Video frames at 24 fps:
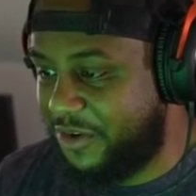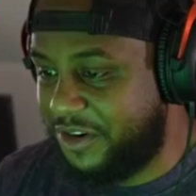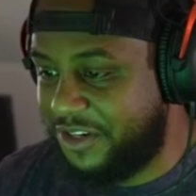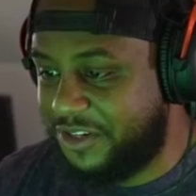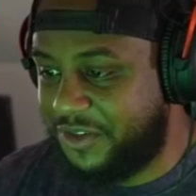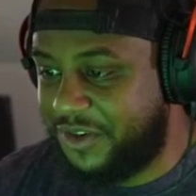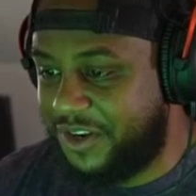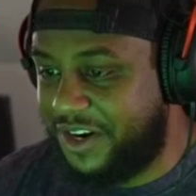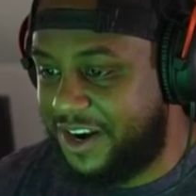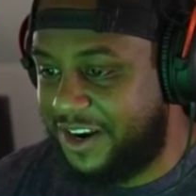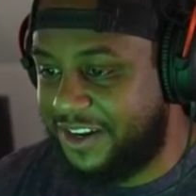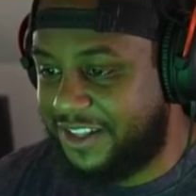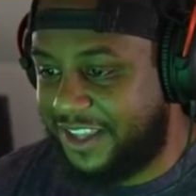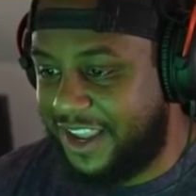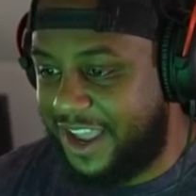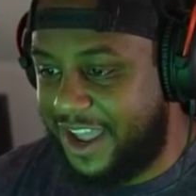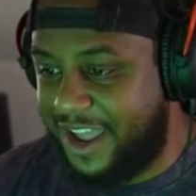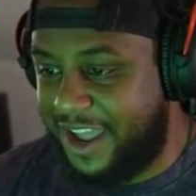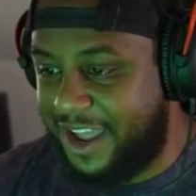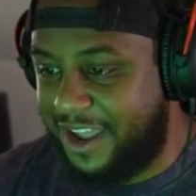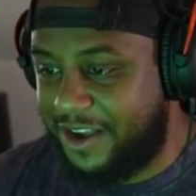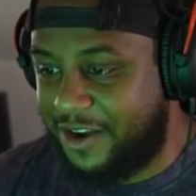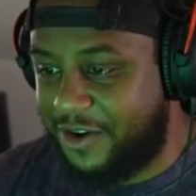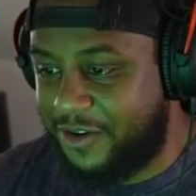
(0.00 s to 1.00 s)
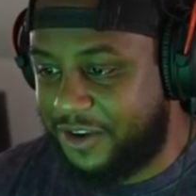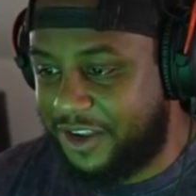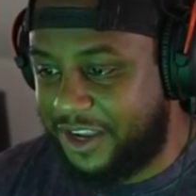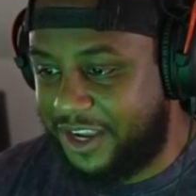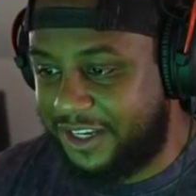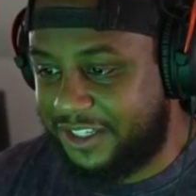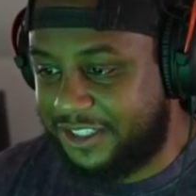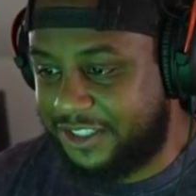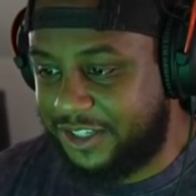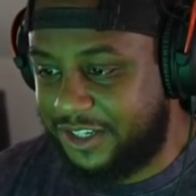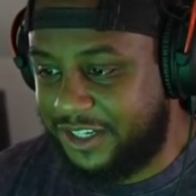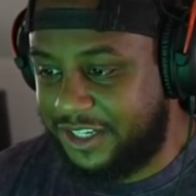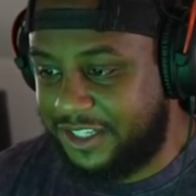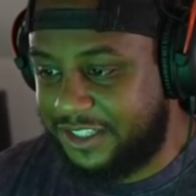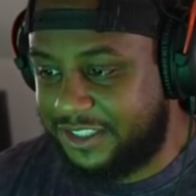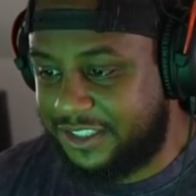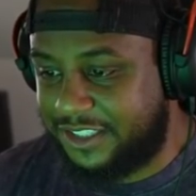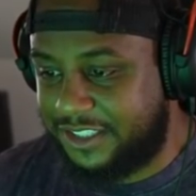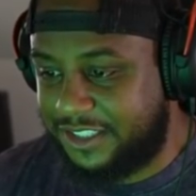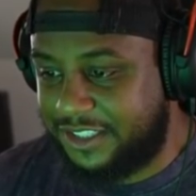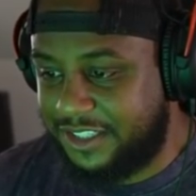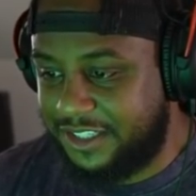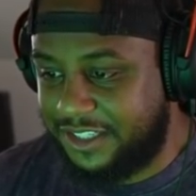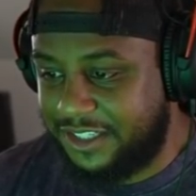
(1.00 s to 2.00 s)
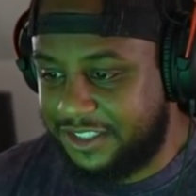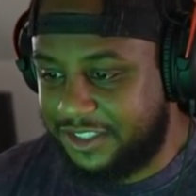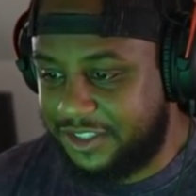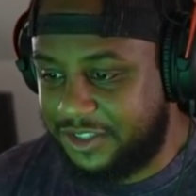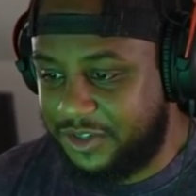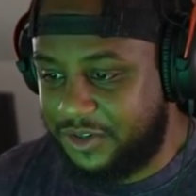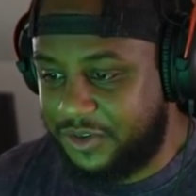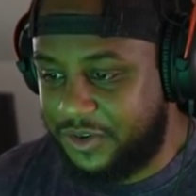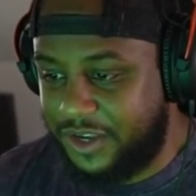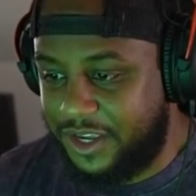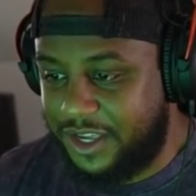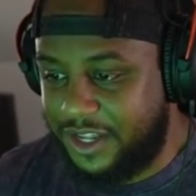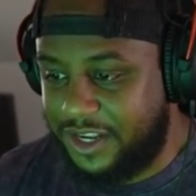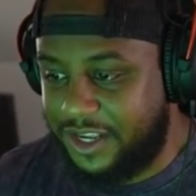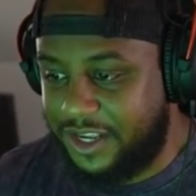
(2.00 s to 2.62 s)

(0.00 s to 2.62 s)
We're doing our thing. Okay, so let's let's go ahead